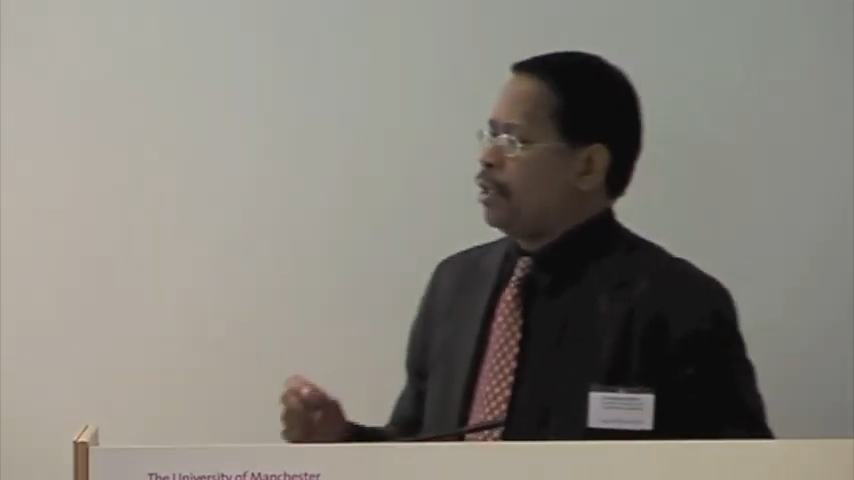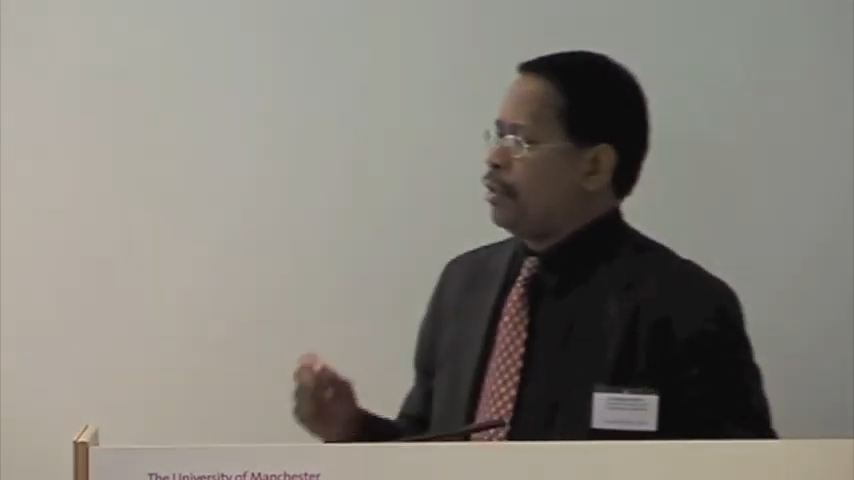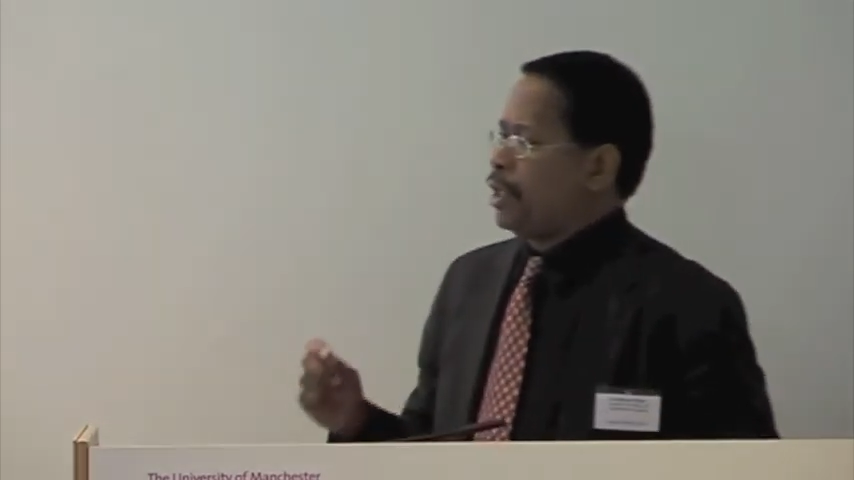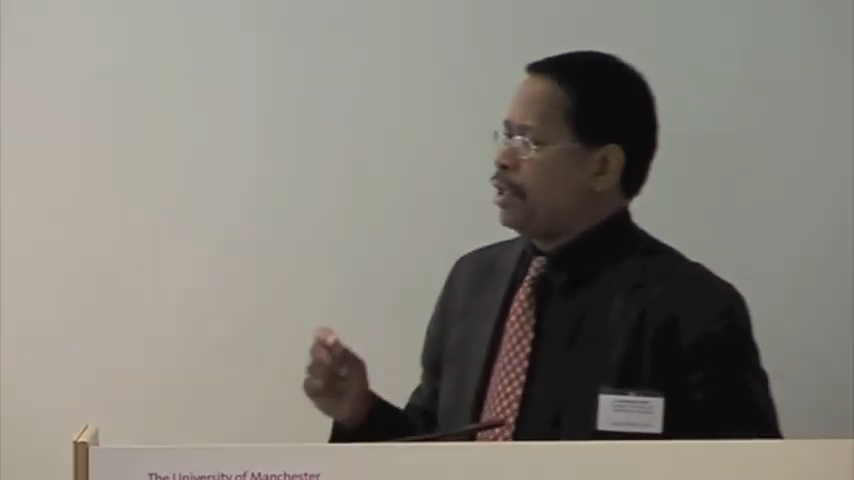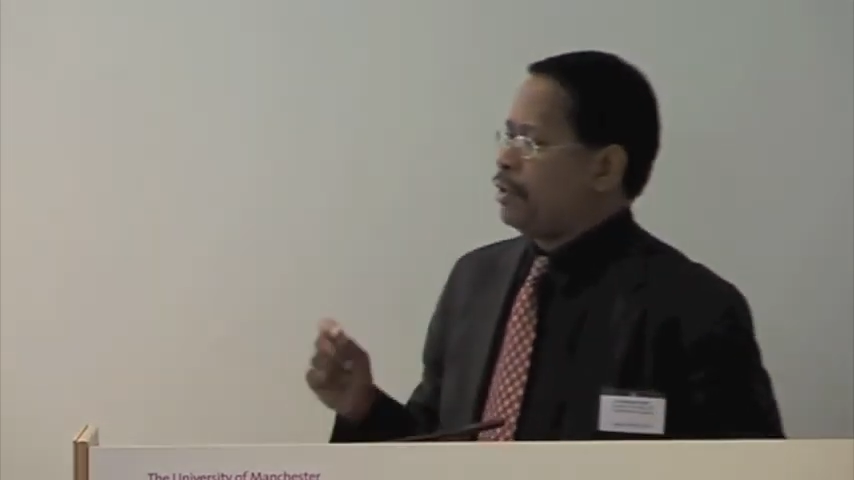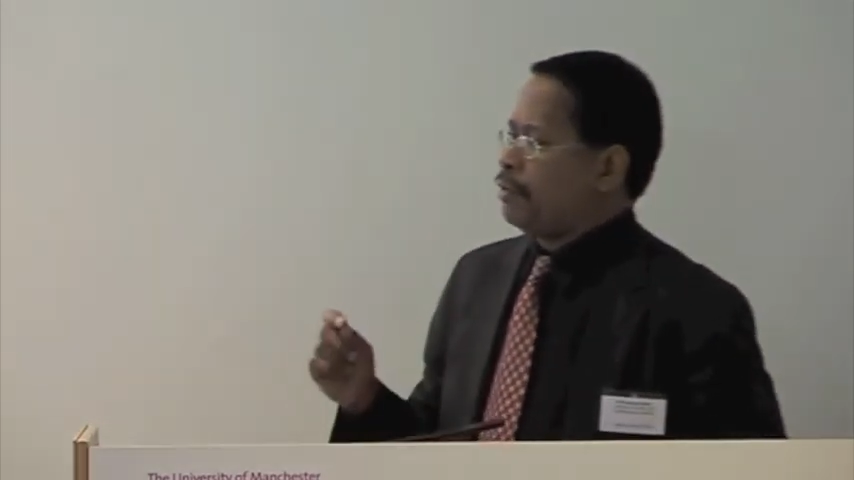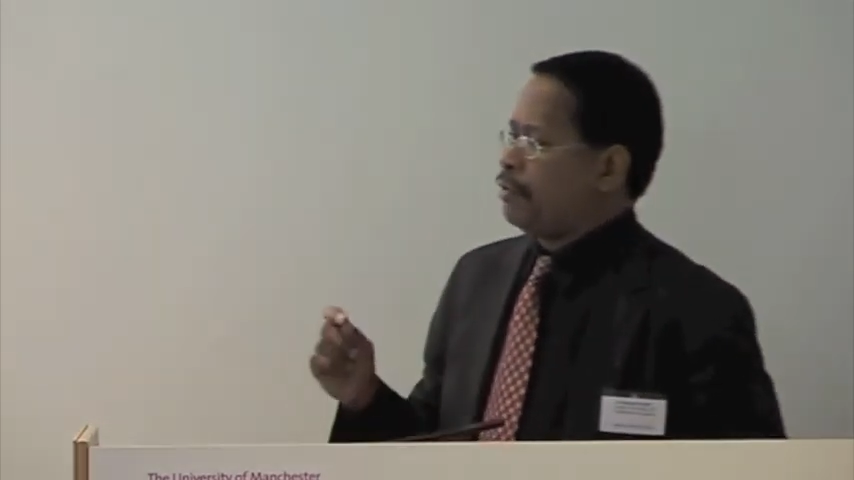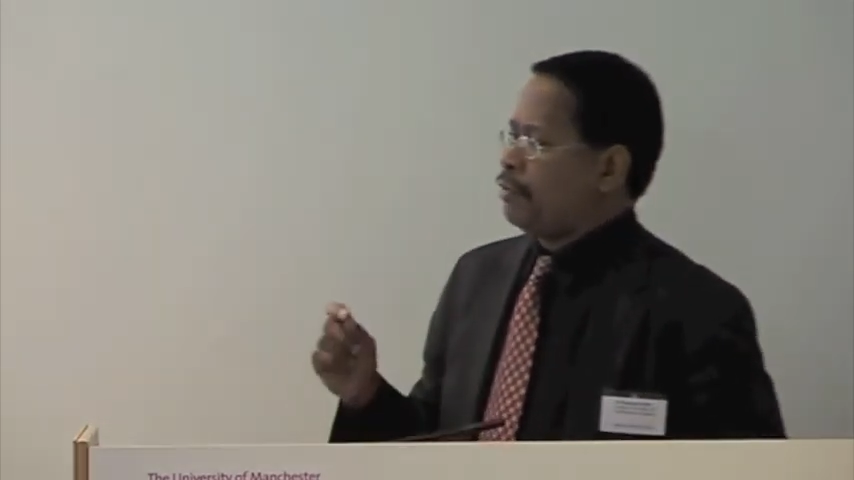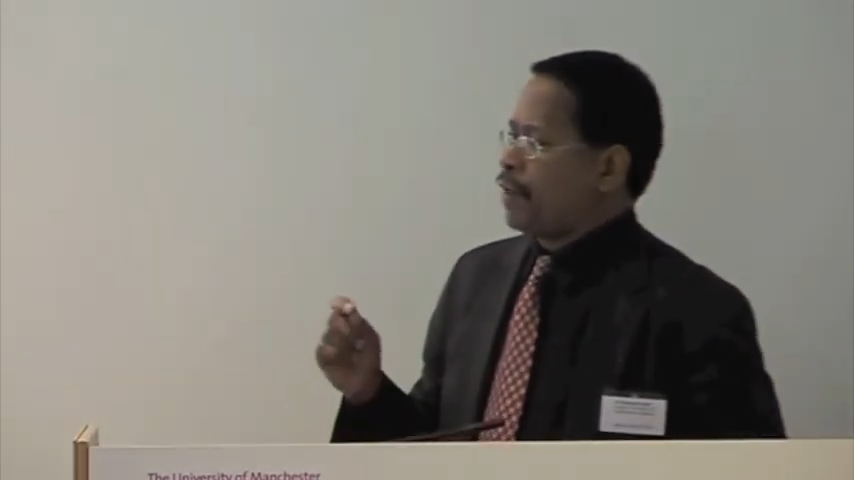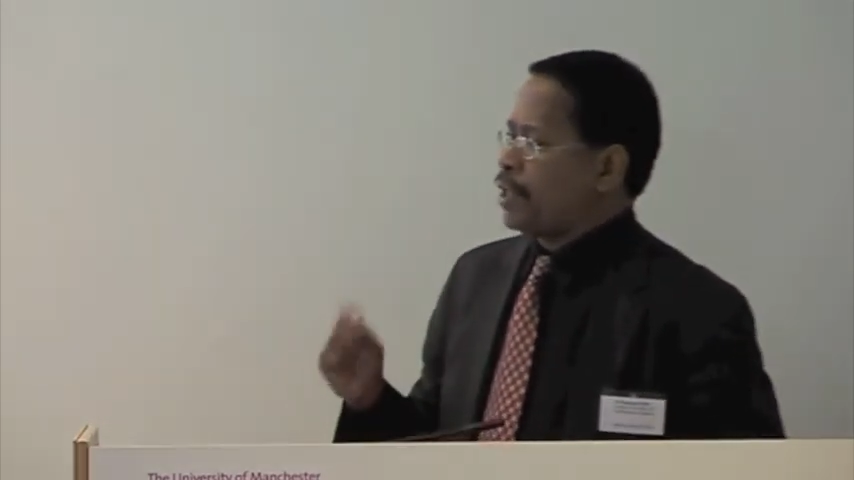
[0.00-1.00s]
the
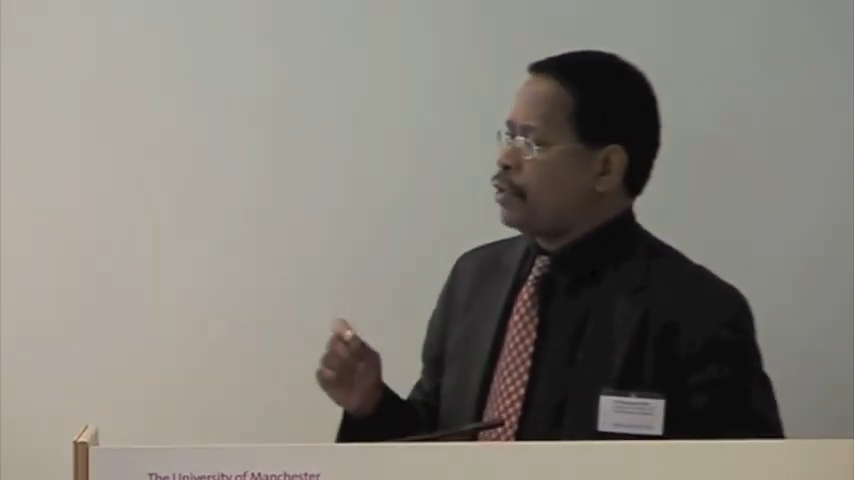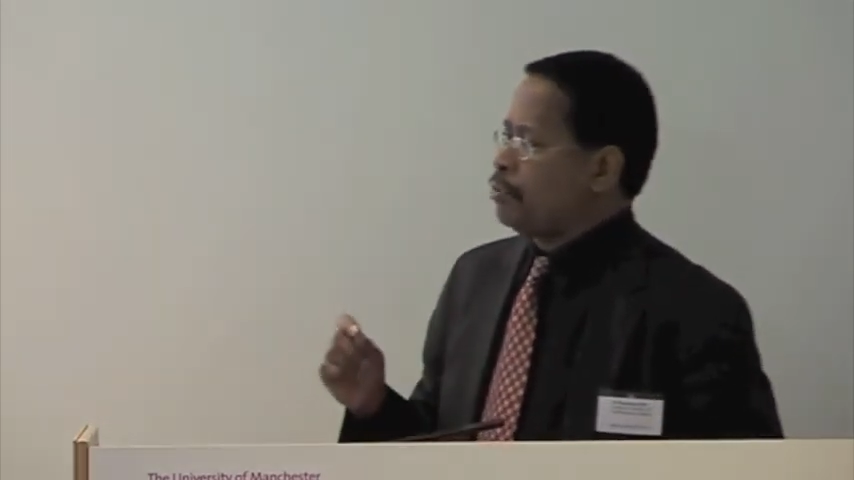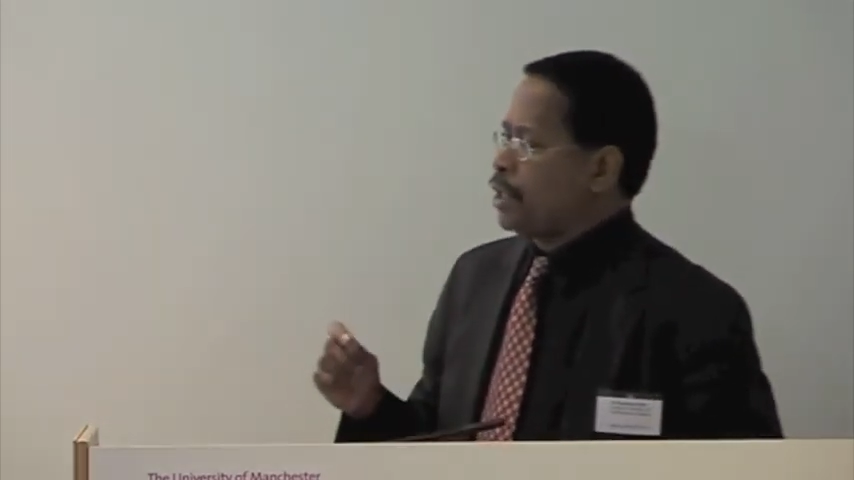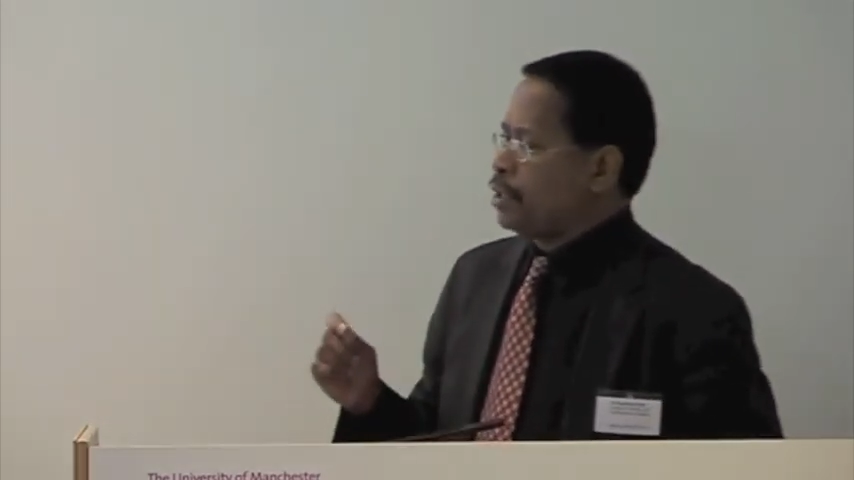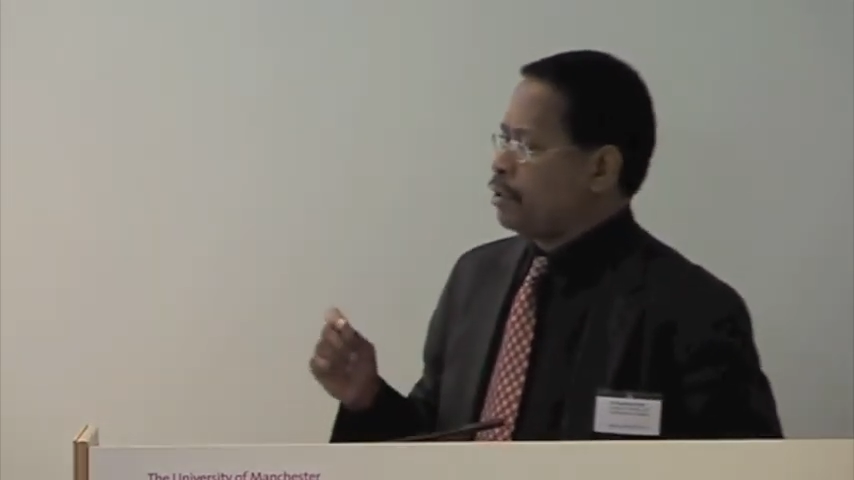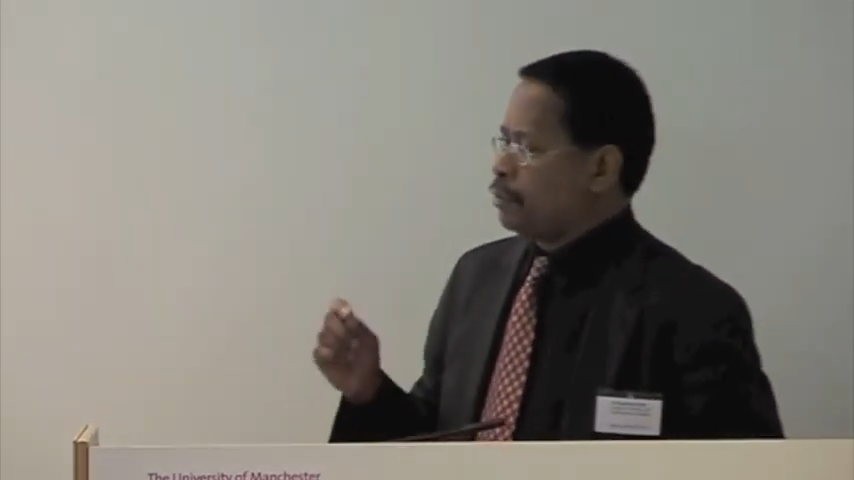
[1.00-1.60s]
Fayumian